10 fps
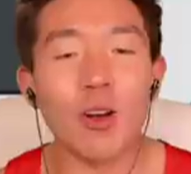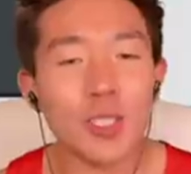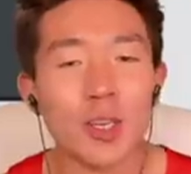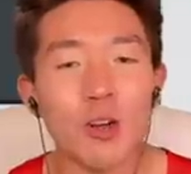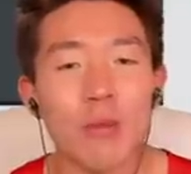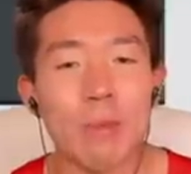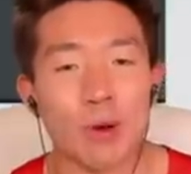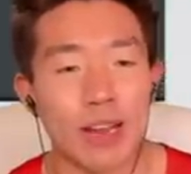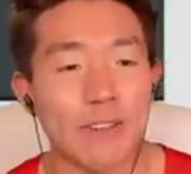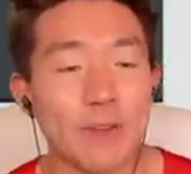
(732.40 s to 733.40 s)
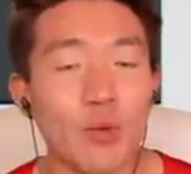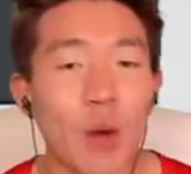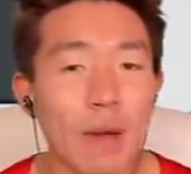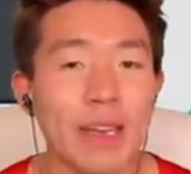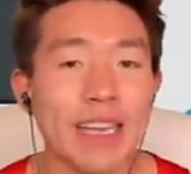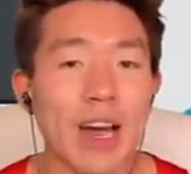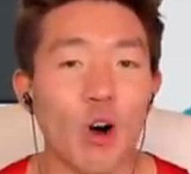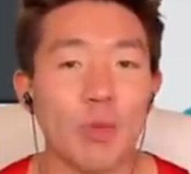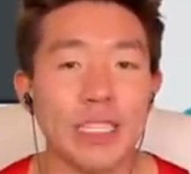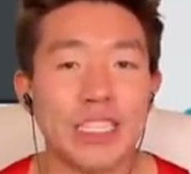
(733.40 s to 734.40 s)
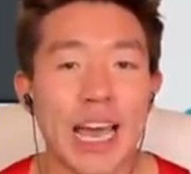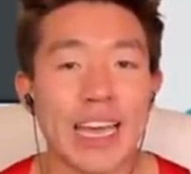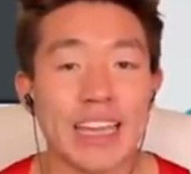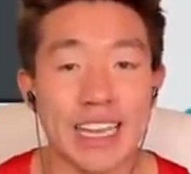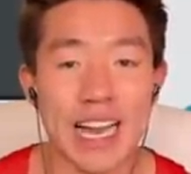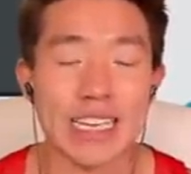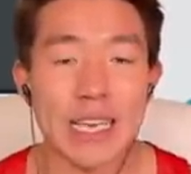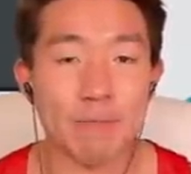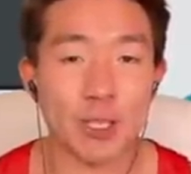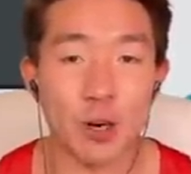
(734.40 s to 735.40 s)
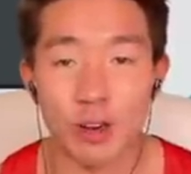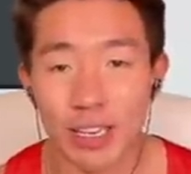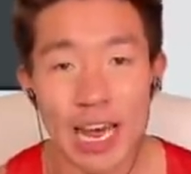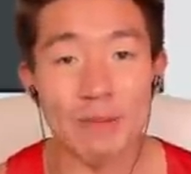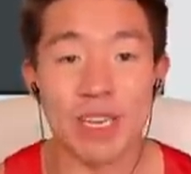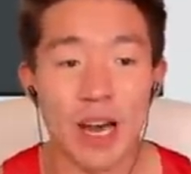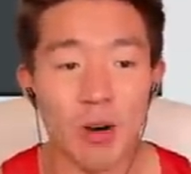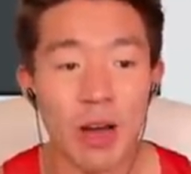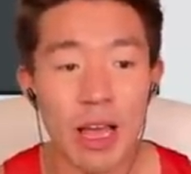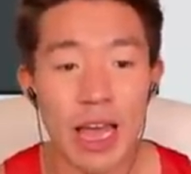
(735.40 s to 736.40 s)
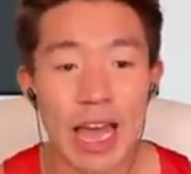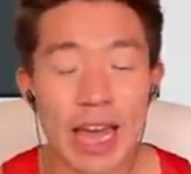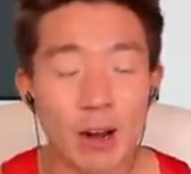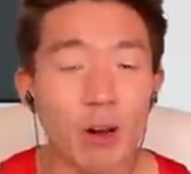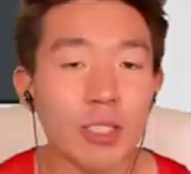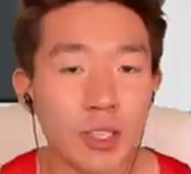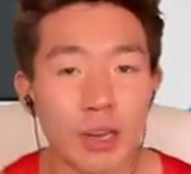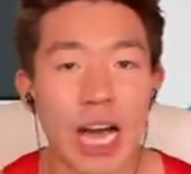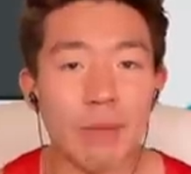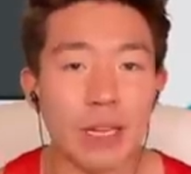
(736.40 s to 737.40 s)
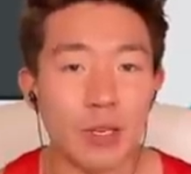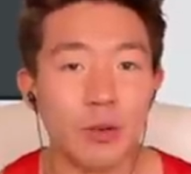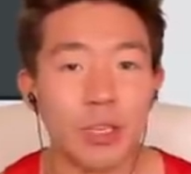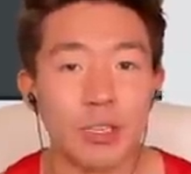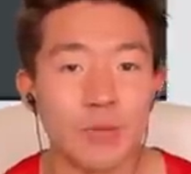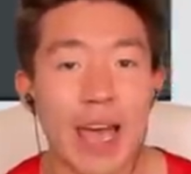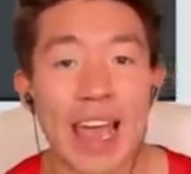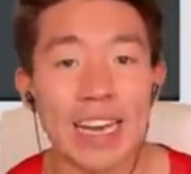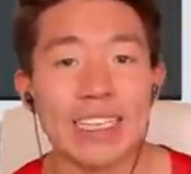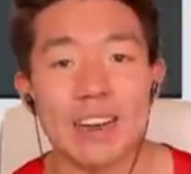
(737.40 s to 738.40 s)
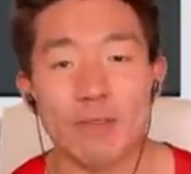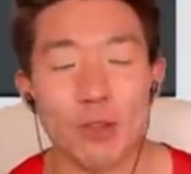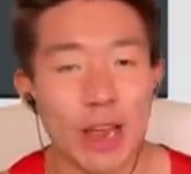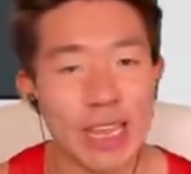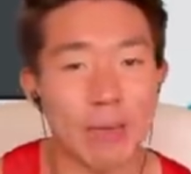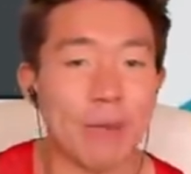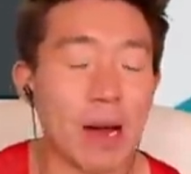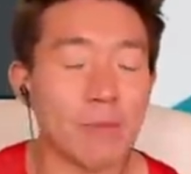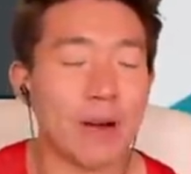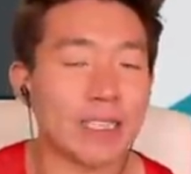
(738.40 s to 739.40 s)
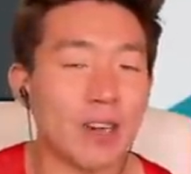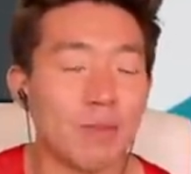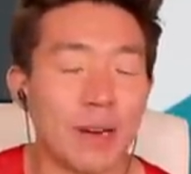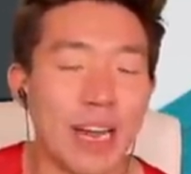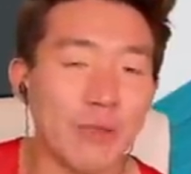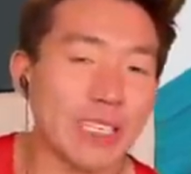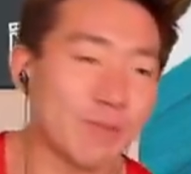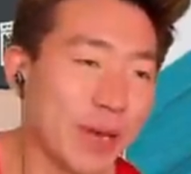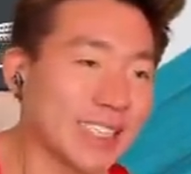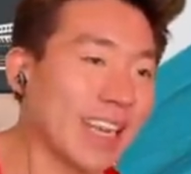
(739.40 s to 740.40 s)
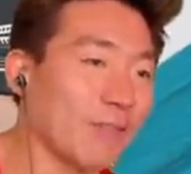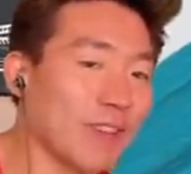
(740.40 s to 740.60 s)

Also, remember, if you want me to get OBJ in the next episode, let me know. And also comment who to use my 87 through 88 power pass on. But anyways, peace out,